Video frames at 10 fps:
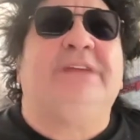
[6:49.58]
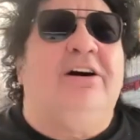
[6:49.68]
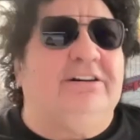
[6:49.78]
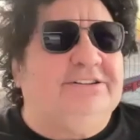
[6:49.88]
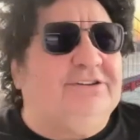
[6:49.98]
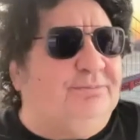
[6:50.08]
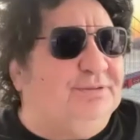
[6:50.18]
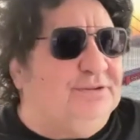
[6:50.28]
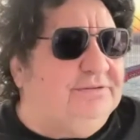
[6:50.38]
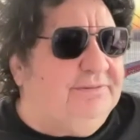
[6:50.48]
Oh God,
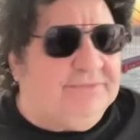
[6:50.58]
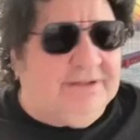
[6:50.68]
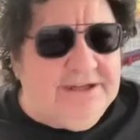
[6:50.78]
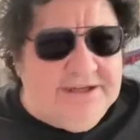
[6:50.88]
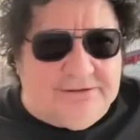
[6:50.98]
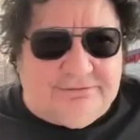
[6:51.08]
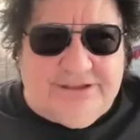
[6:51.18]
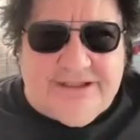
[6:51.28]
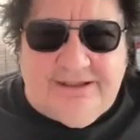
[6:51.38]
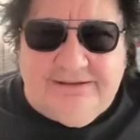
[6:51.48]
Paul, getting
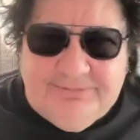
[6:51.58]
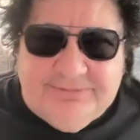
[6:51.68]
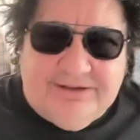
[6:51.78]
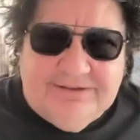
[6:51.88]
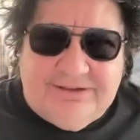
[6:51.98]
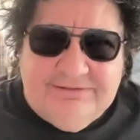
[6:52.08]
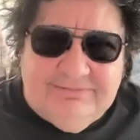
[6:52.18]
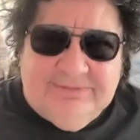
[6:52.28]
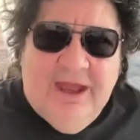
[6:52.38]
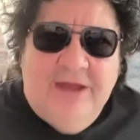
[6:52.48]
elderly. You know,
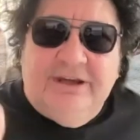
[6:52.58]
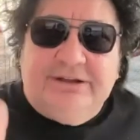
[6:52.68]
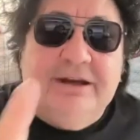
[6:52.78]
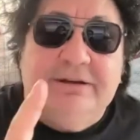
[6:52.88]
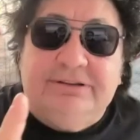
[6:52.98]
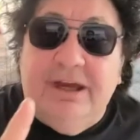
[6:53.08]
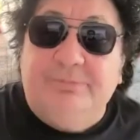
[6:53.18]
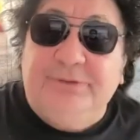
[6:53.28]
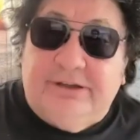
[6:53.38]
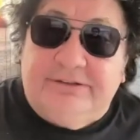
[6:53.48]
don't. No.
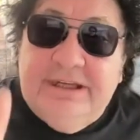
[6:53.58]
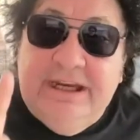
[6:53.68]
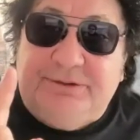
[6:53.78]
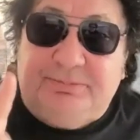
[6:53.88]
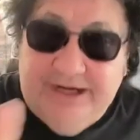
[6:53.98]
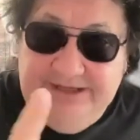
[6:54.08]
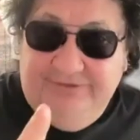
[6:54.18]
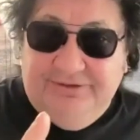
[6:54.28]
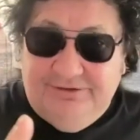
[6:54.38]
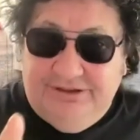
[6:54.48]
I'm not. It's brain
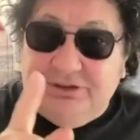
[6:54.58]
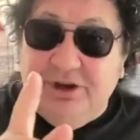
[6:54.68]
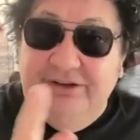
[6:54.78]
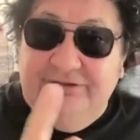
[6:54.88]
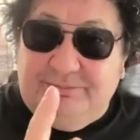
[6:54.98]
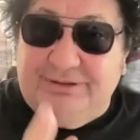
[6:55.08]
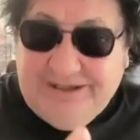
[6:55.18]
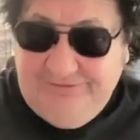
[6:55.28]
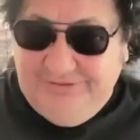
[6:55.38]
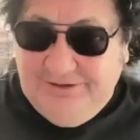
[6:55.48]
fog. It's COVID
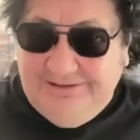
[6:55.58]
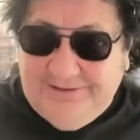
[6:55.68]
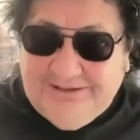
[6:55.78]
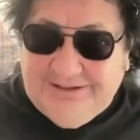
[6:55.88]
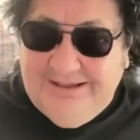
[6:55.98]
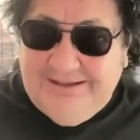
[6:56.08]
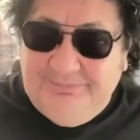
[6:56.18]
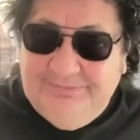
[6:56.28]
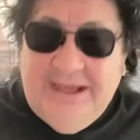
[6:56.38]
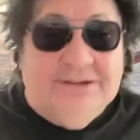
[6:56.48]
brain fog. Okay,
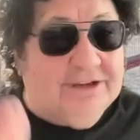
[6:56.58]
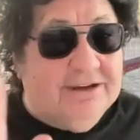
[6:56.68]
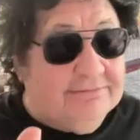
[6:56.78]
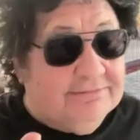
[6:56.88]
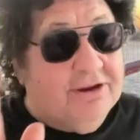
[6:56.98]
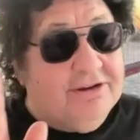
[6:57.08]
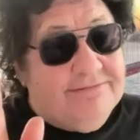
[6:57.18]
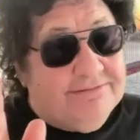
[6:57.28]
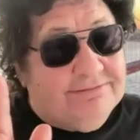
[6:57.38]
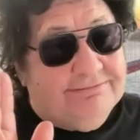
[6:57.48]

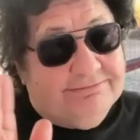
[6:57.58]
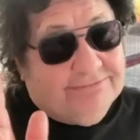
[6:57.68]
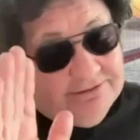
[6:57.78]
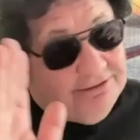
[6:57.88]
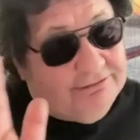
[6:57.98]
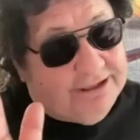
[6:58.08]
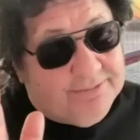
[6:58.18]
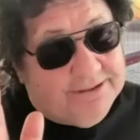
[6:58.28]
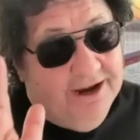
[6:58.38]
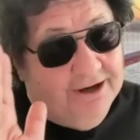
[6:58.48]
don't. Don't correct
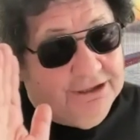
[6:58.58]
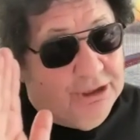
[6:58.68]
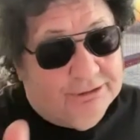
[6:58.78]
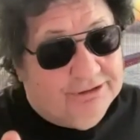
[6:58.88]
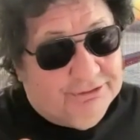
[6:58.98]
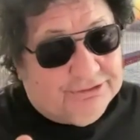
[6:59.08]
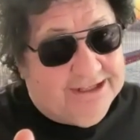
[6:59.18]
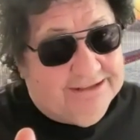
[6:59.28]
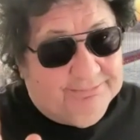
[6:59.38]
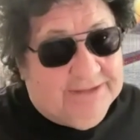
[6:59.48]
me. I know where I was
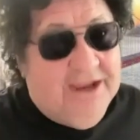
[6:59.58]
at.